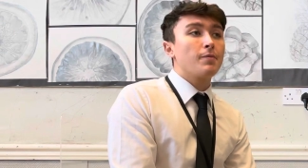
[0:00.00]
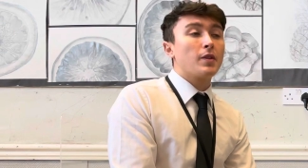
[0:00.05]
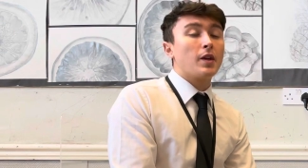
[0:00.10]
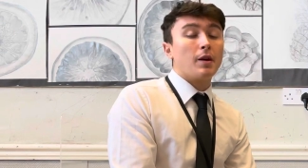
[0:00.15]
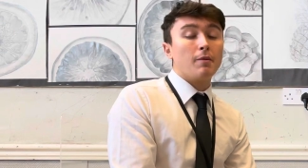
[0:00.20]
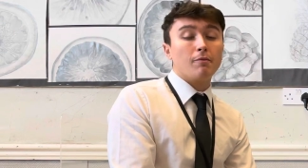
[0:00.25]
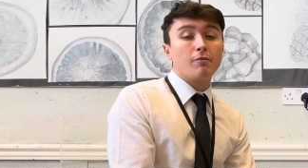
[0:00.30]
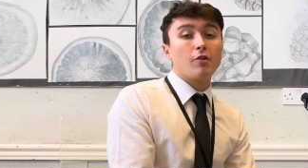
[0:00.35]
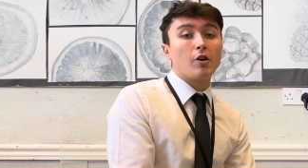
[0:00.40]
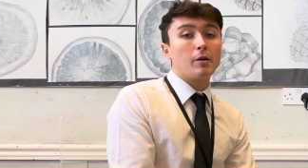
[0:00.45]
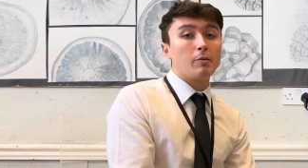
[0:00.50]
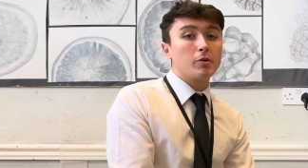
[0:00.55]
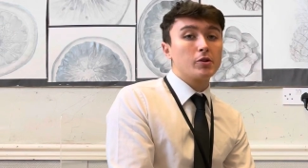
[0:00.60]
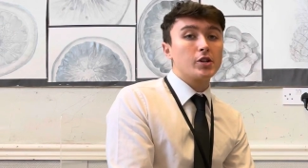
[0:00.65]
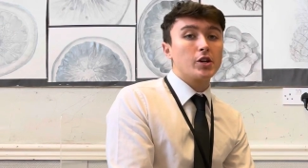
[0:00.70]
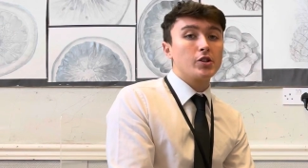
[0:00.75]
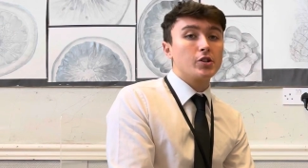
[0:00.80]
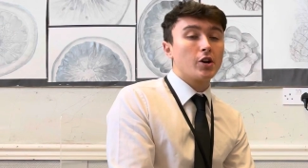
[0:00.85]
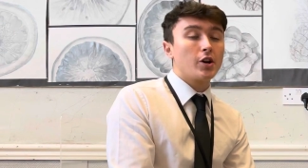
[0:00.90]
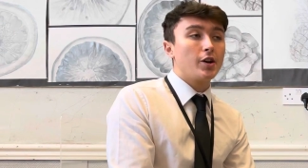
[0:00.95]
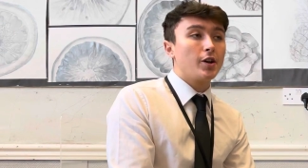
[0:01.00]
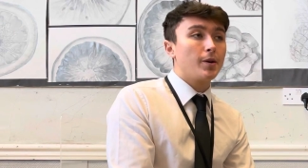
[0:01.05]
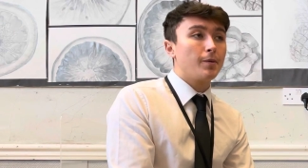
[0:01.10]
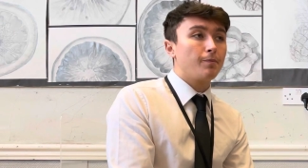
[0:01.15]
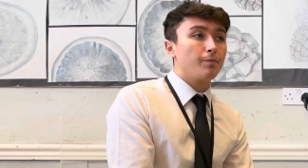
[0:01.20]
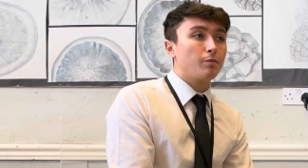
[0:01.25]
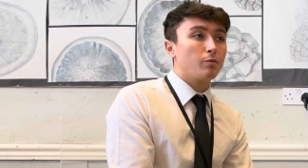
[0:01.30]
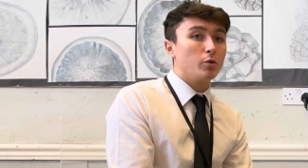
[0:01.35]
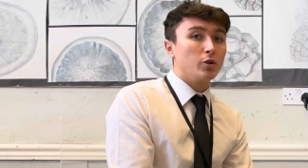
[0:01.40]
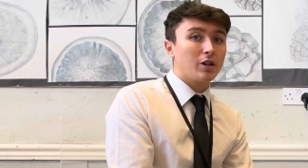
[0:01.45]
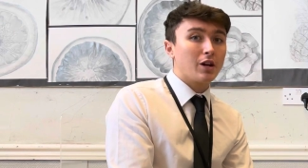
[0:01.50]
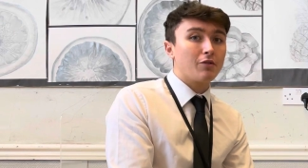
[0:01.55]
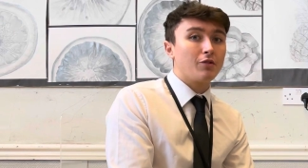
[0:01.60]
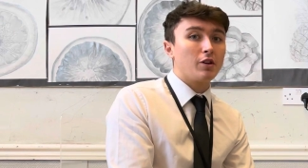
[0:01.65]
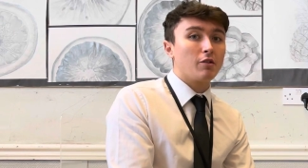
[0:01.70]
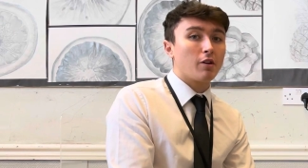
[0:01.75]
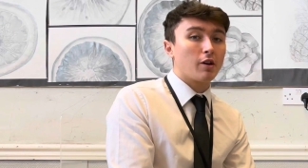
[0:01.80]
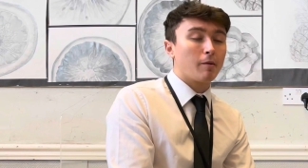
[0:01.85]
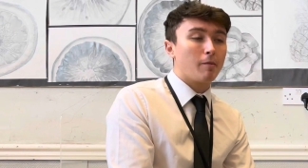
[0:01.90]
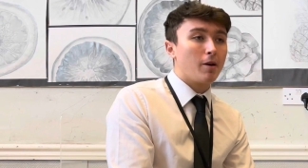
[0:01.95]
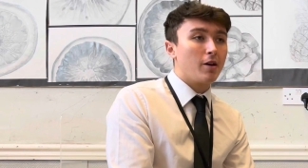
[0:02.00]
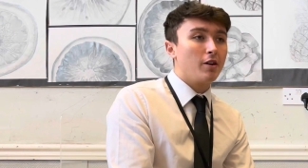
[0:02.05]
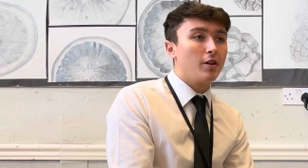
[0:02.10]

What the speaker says: Very much enjoyed it, would definitely recommend.